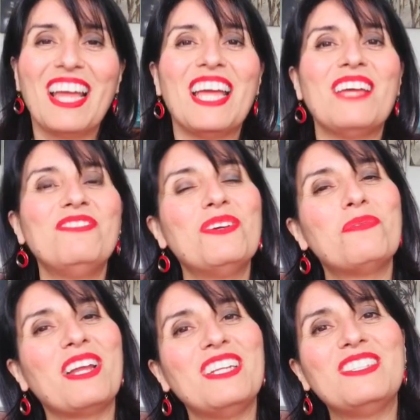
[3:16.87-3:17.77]
If you're
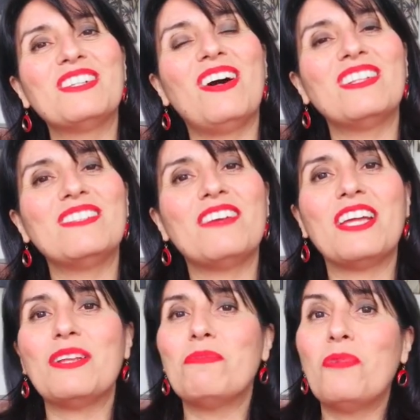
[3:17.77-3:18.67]
ready to
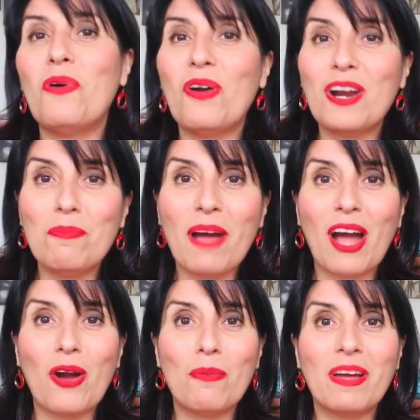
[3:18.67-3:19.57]
cultivate more
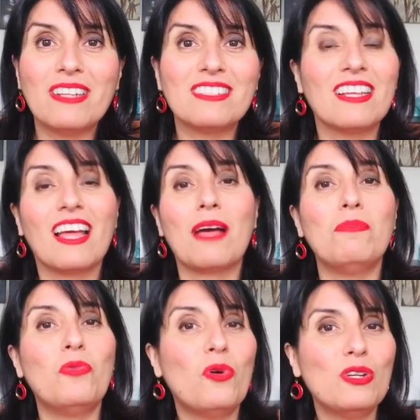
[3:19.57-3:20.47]
empowerment and
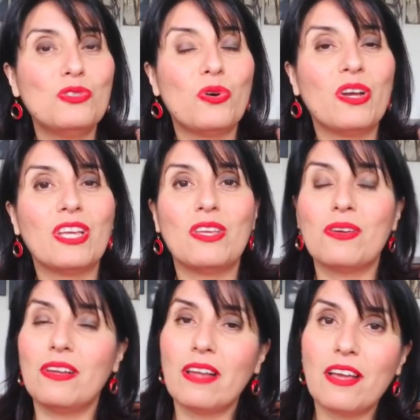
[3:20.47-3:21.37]
more joy in your
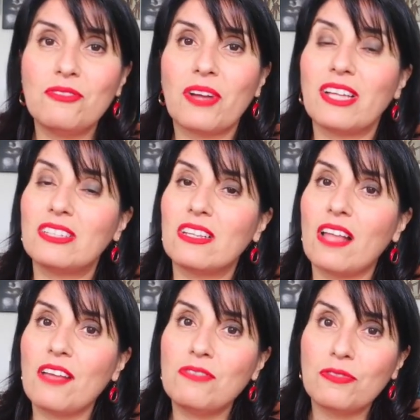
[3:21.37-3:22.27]
life and the
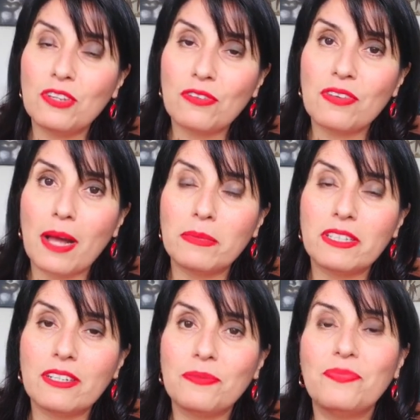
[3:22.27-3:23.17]
life of your
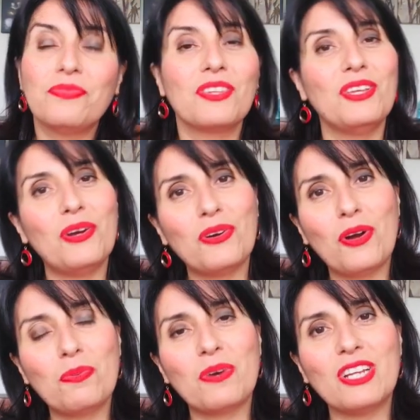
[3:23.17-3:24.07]
family, your
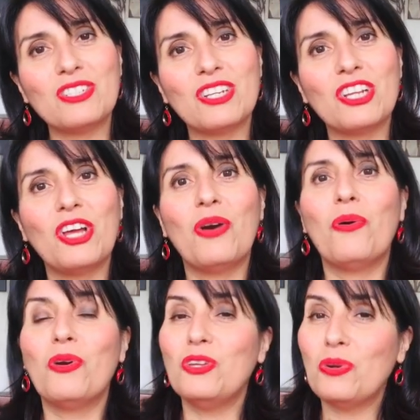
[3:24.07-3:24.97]
corporation,
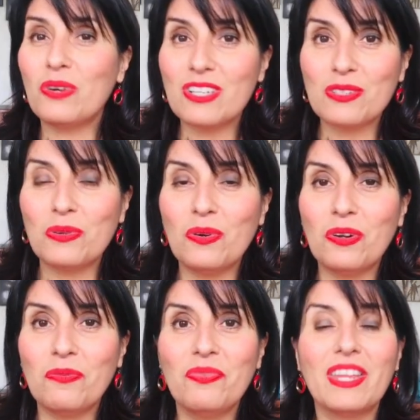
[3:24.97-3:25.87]
or your school,
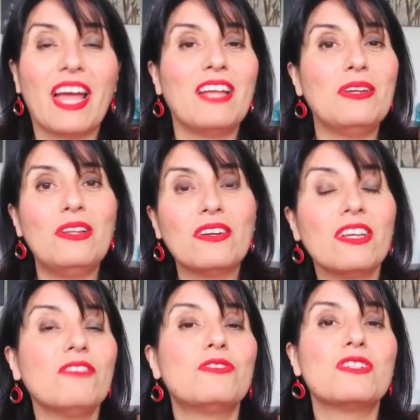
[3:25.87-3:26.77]
and you're
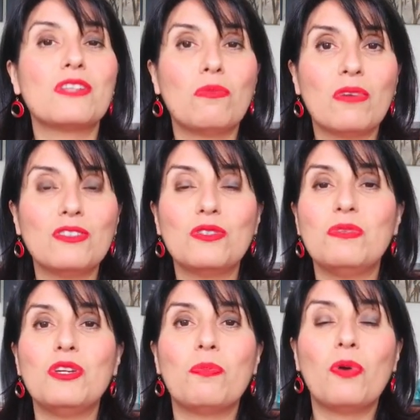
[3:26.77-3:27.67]
looking for someone to be
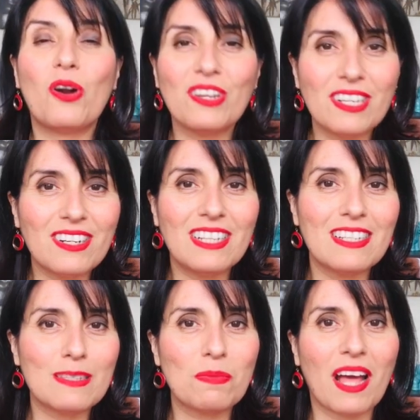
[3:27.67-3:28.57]
your partner in
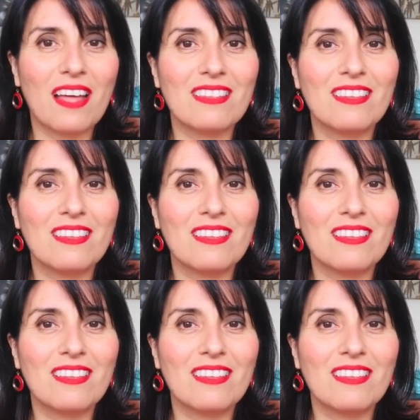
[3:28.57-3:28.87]
this path,